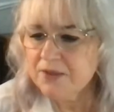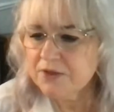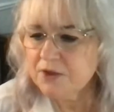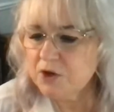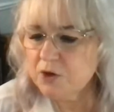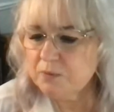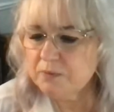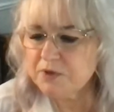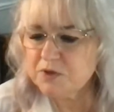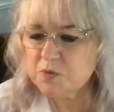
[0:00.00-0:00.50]
The
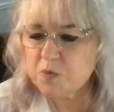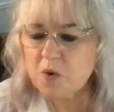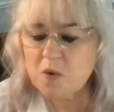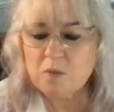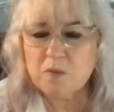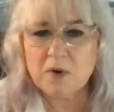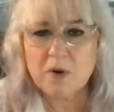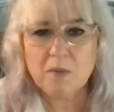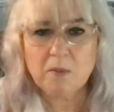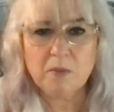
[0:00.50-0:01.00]
numbers
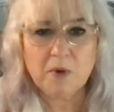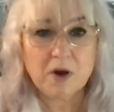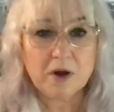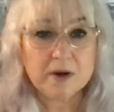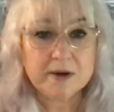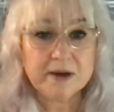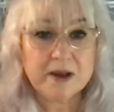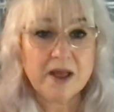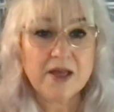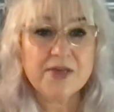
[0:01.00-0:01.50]

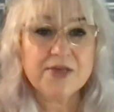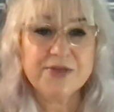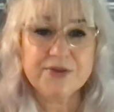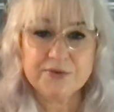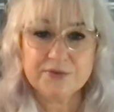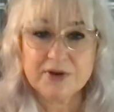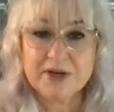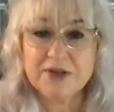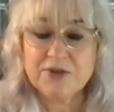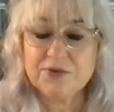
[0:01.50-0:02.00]
111,
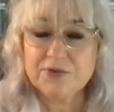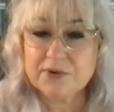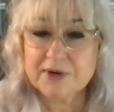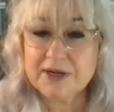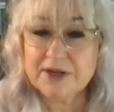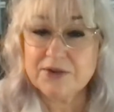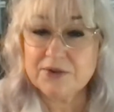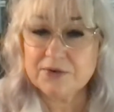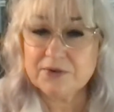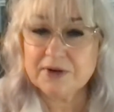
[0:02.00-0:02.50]

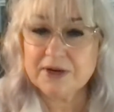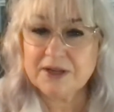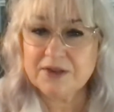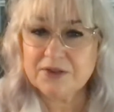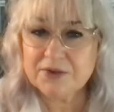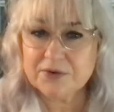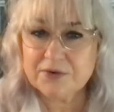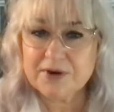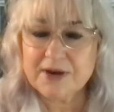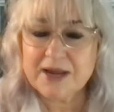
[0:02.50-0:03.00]

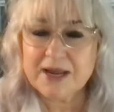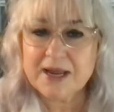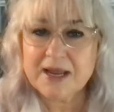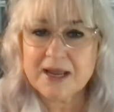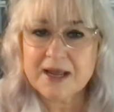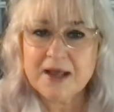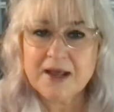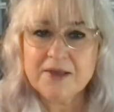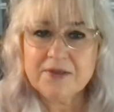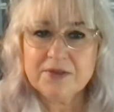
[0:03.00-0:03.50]
3333,
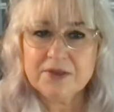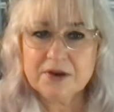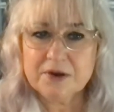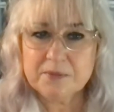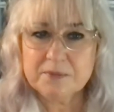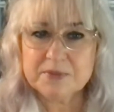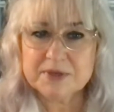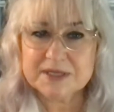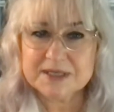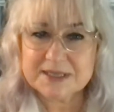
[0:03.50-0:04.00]
the
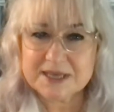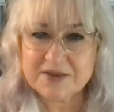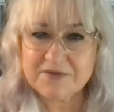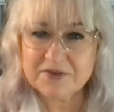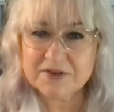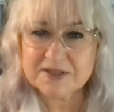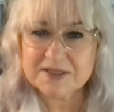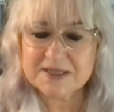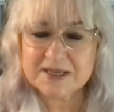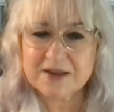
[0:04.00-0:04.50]
number
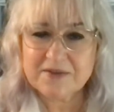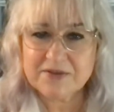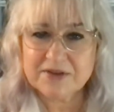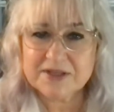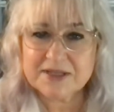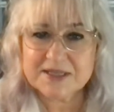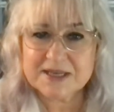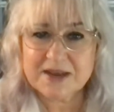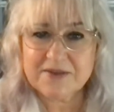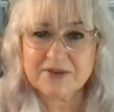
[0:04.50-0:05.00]

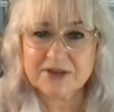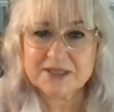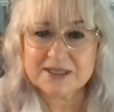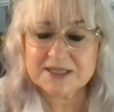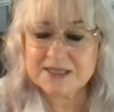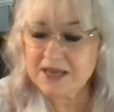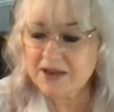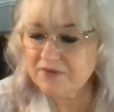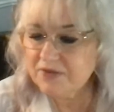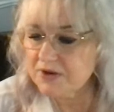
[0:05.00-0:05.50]

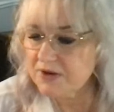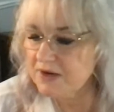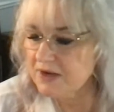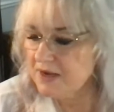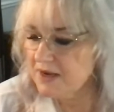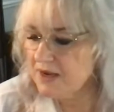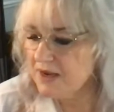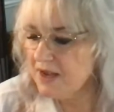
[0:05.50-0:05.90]
7777,